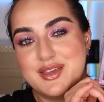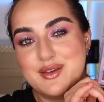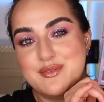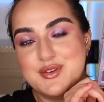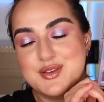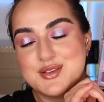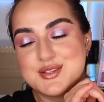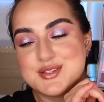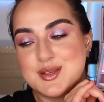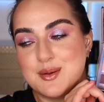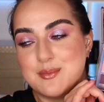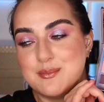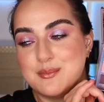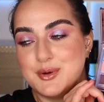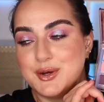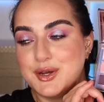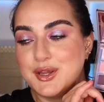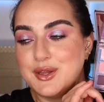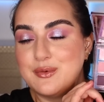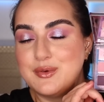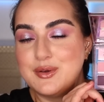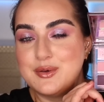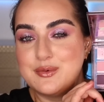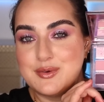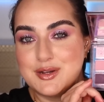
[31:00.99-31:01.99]
give you some
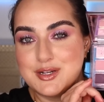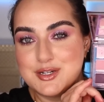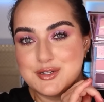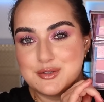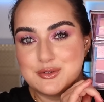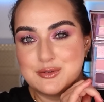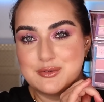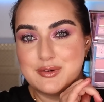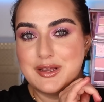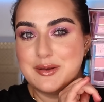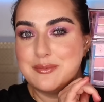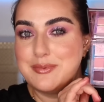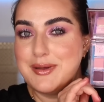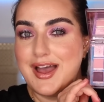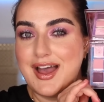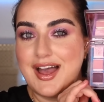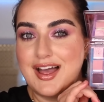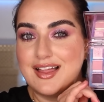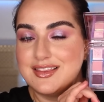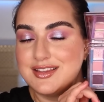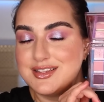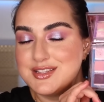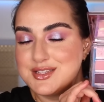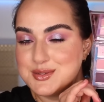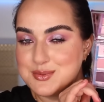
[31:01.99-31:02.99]
Mercury Retrograde
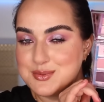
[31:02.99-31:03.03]
palette